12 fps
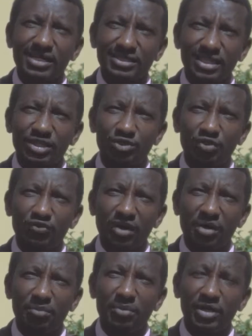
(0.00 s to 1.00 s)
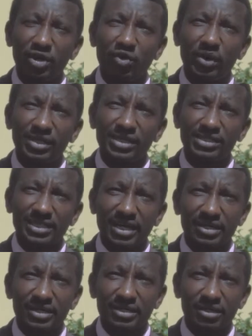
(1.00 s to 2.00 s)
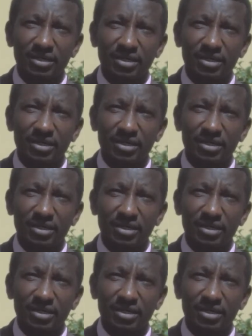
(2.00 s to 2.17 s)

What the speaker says: sense of biblical understanding.